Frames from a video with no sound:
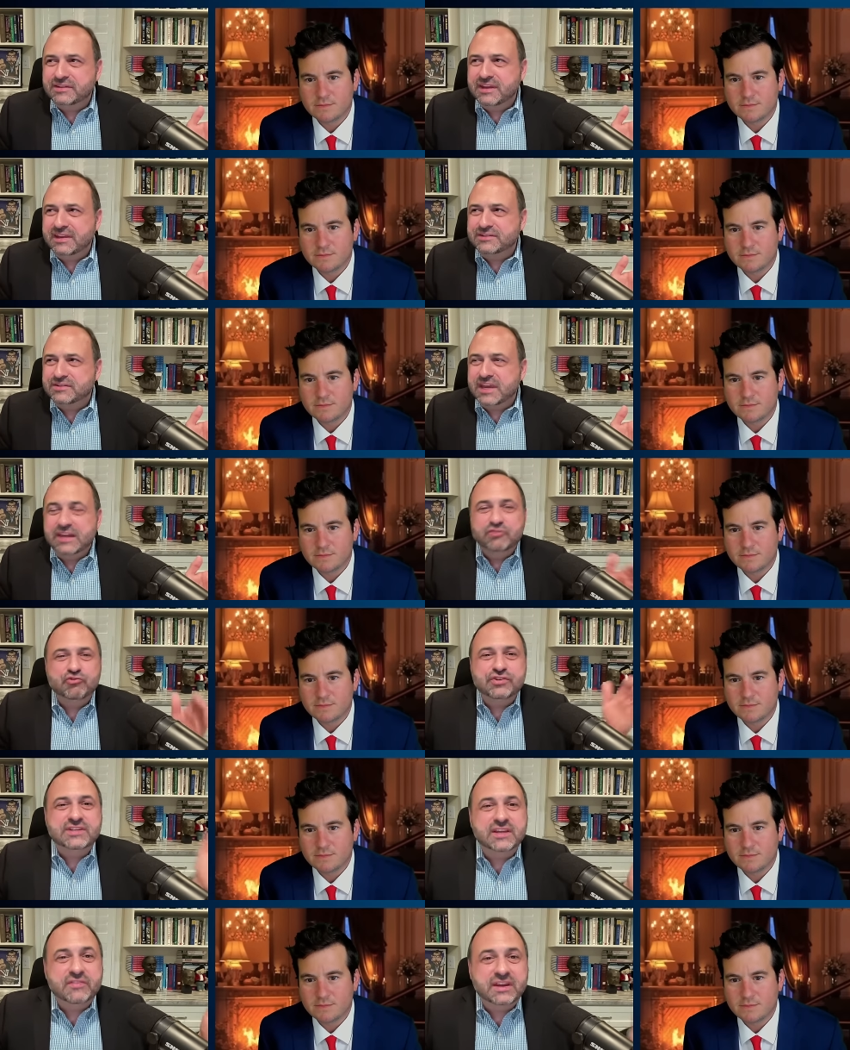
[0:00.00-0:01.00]
Speaker 1: it's
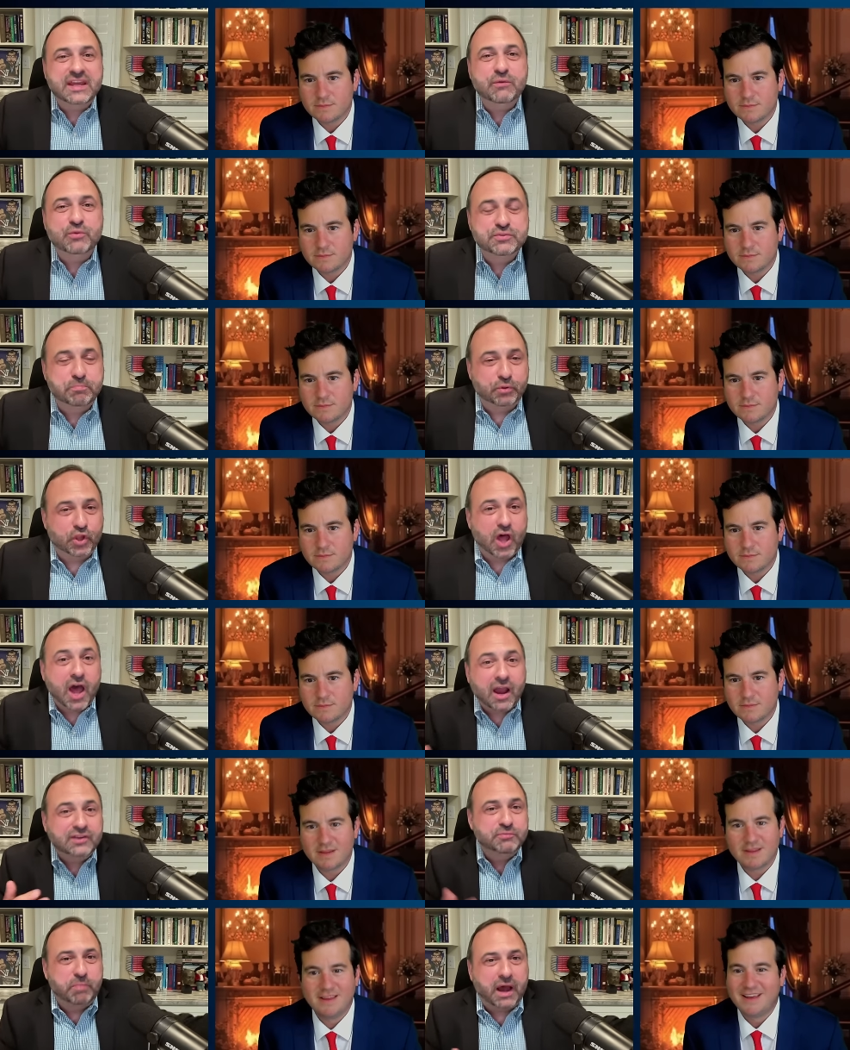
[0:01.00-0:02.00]
interesting that he was
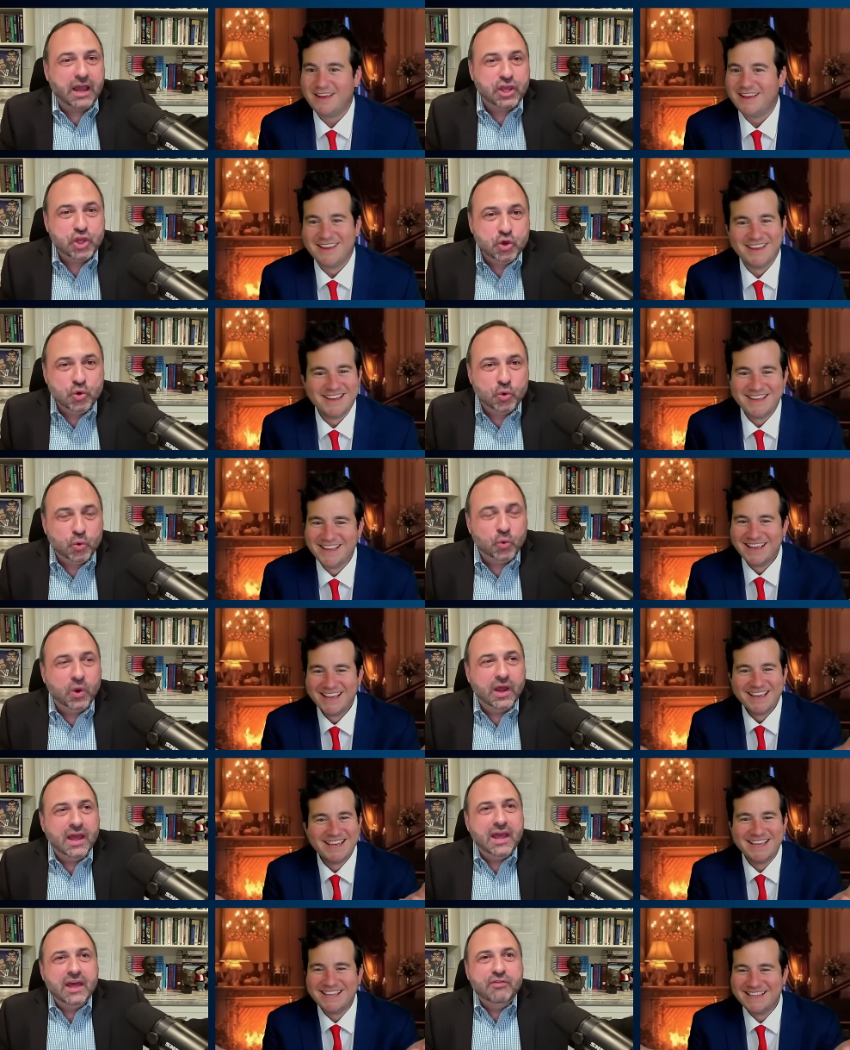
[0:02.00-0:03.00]
blocked by you,
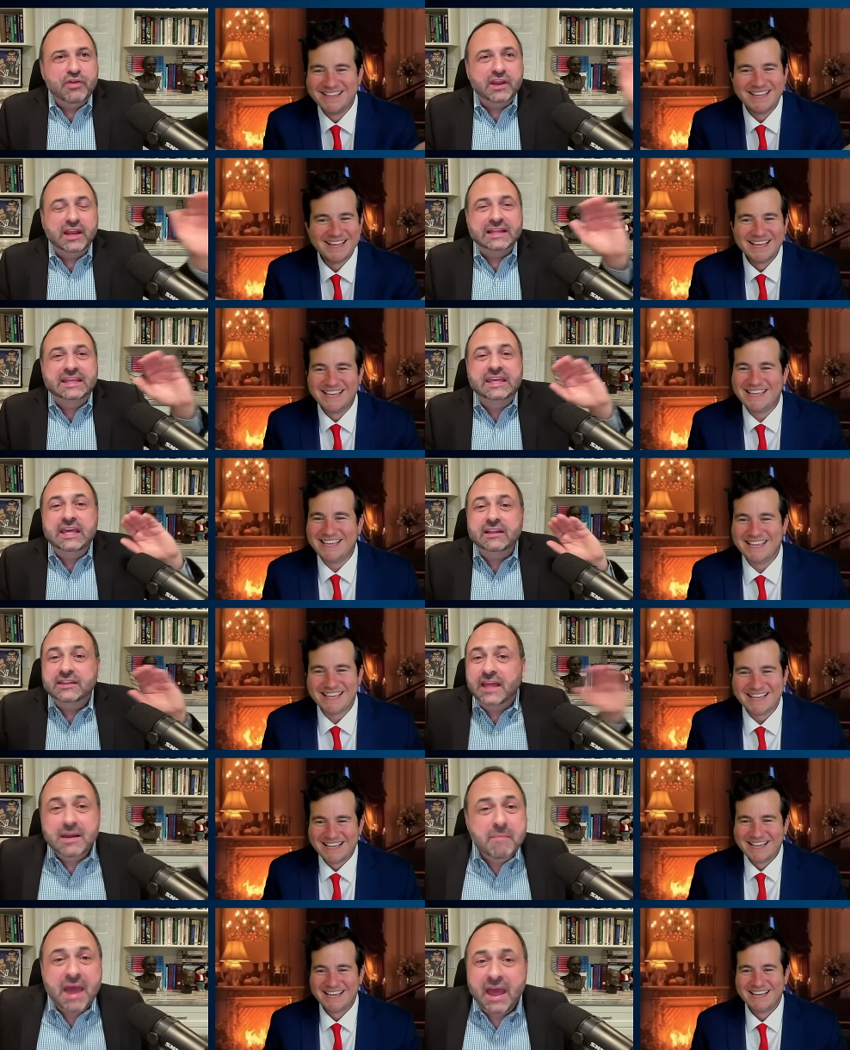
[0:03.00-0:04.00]
then get, let
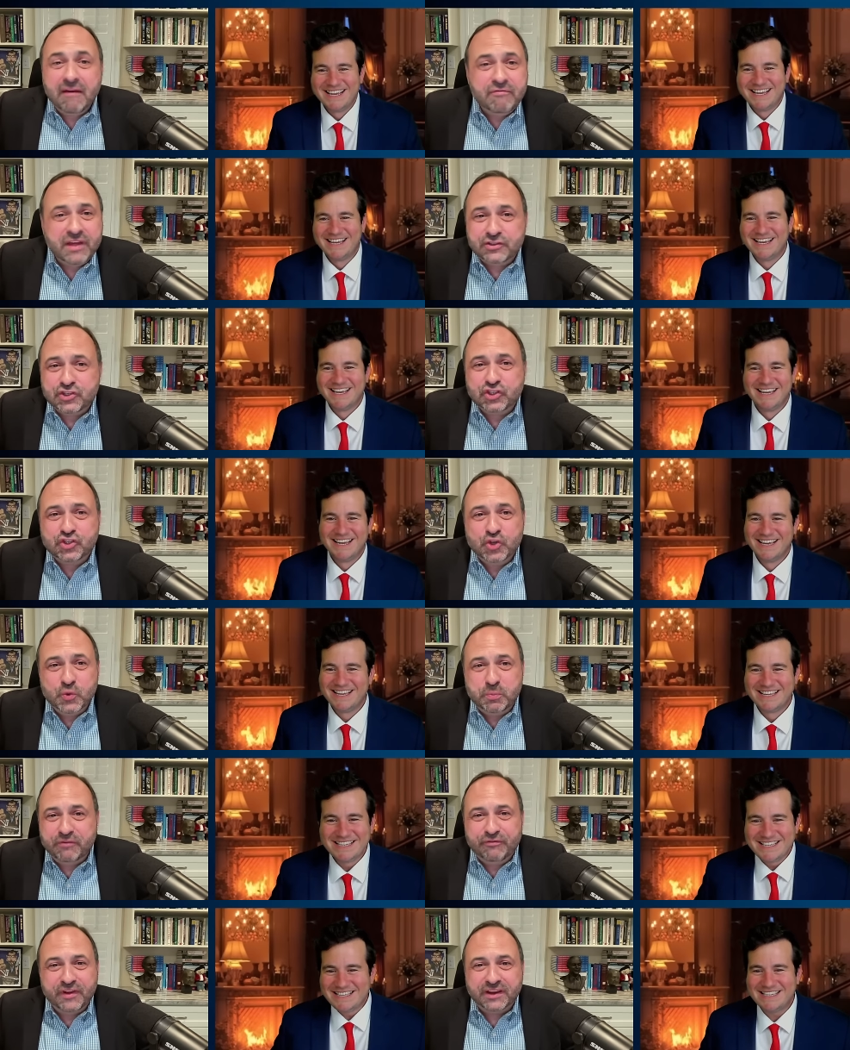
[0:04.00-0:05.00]
him have that
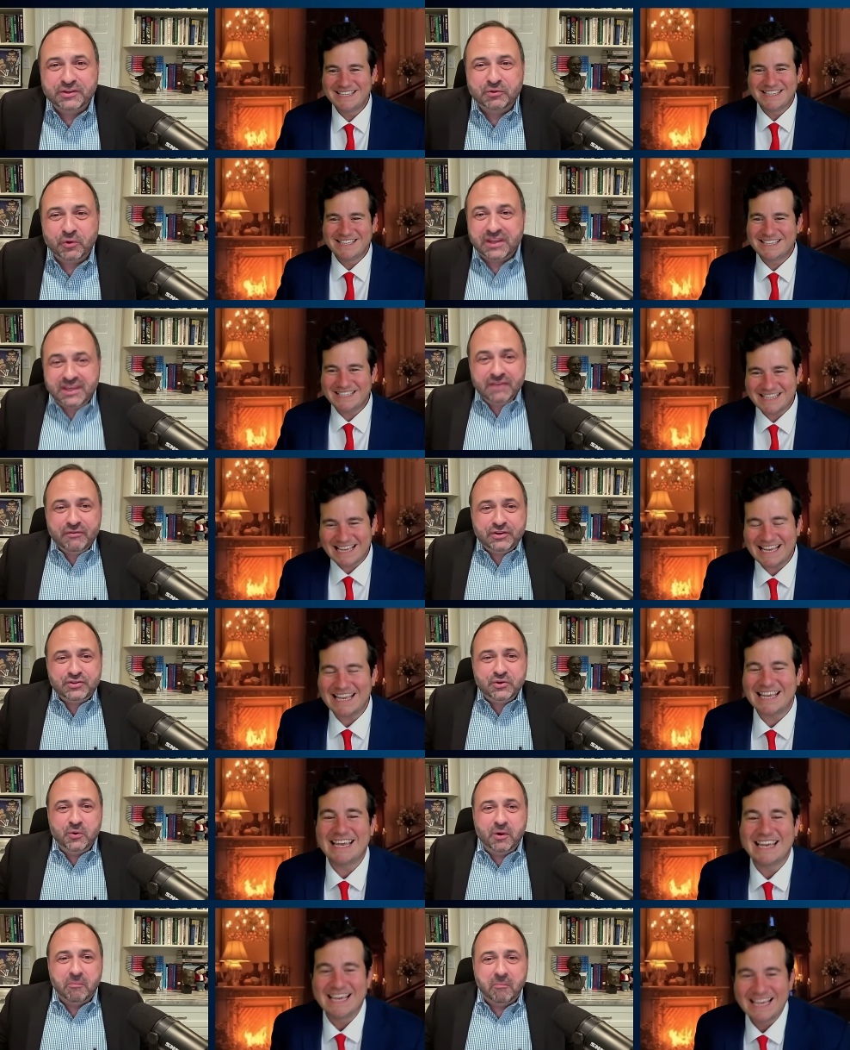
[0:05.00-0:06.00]
stupid victory. Give it
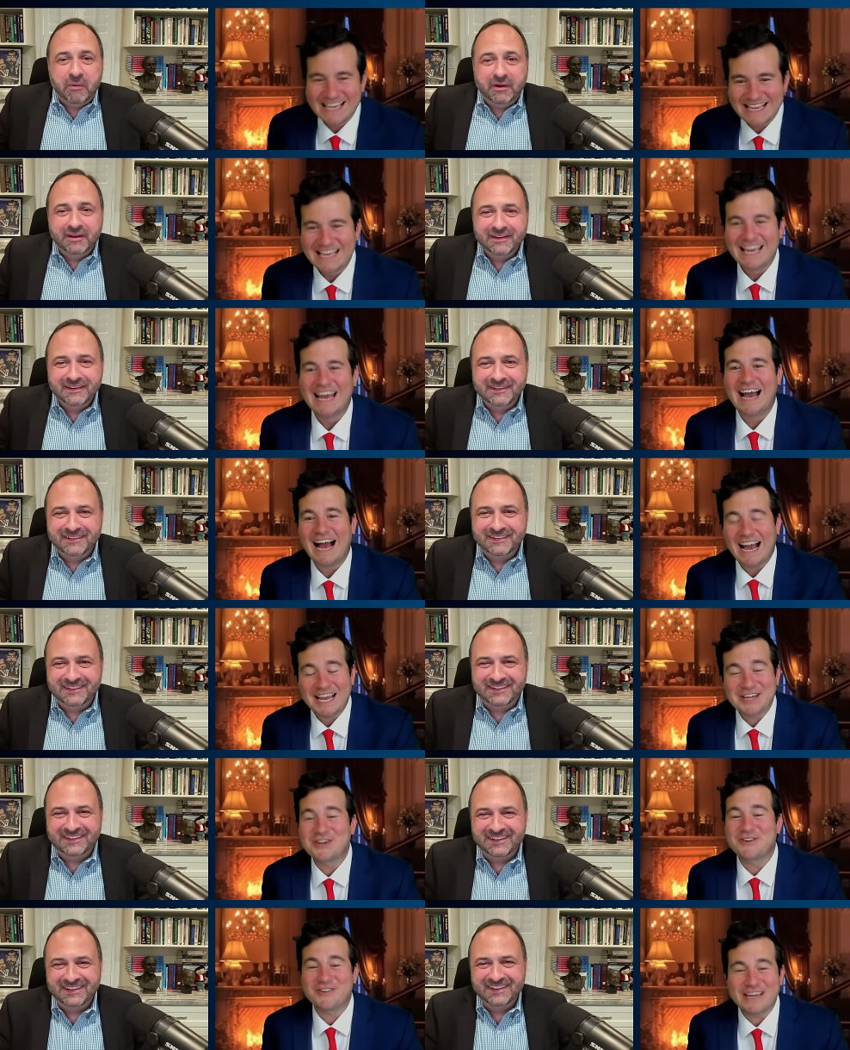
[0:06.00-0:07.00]
to
Speaker 2: him. I
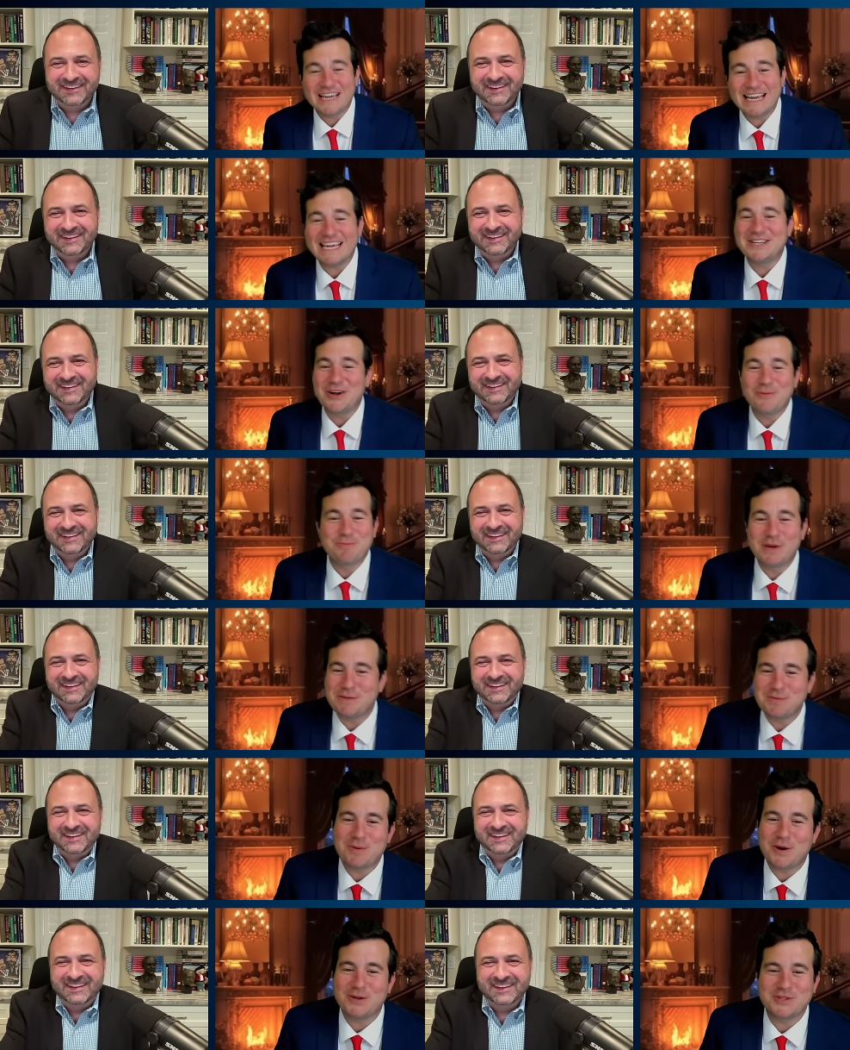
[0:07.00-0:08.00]
agree. No, people
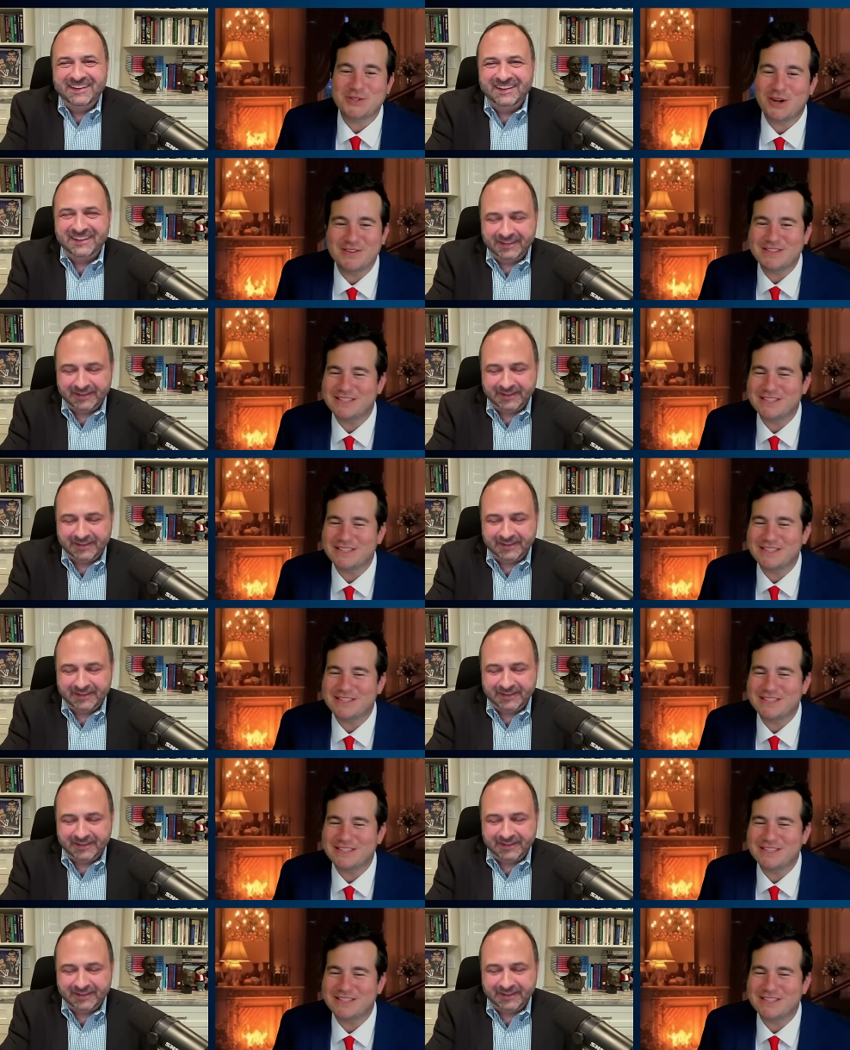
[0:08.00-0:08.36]
post it all the